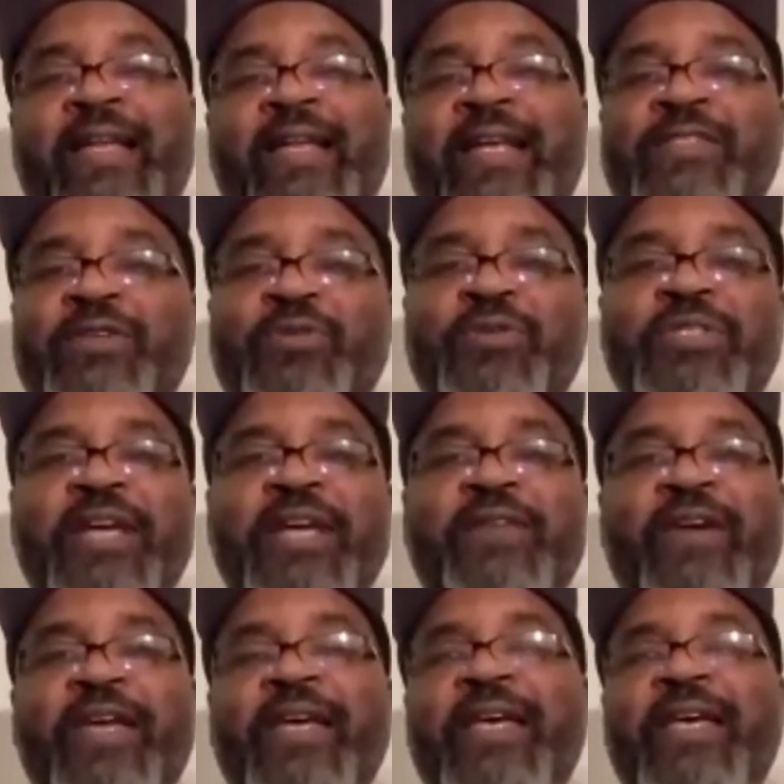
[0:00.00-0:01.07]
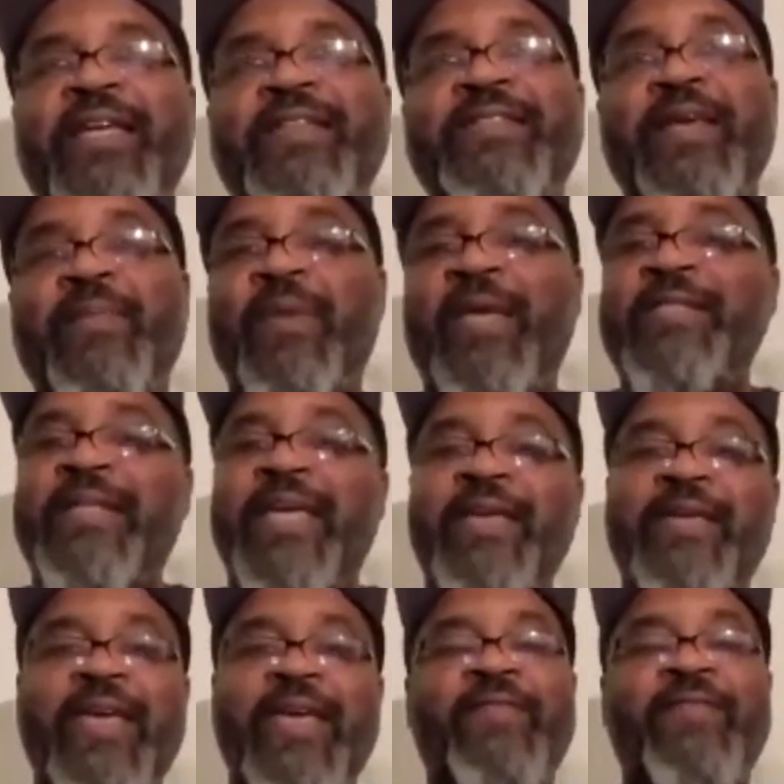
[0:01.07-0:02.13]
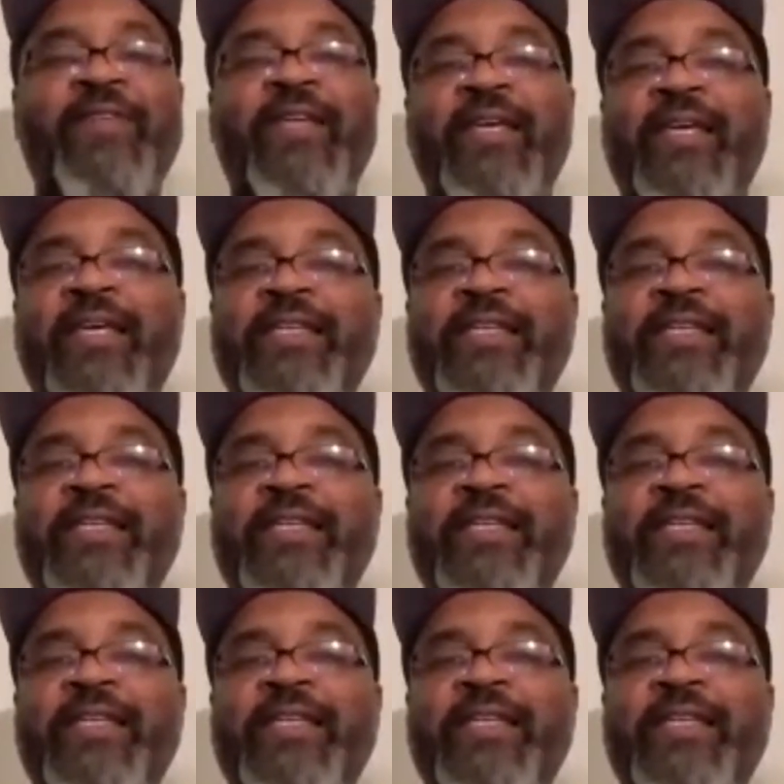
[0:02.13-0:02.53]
And I said, who is that, Ray? He's like, man, his name Kevin.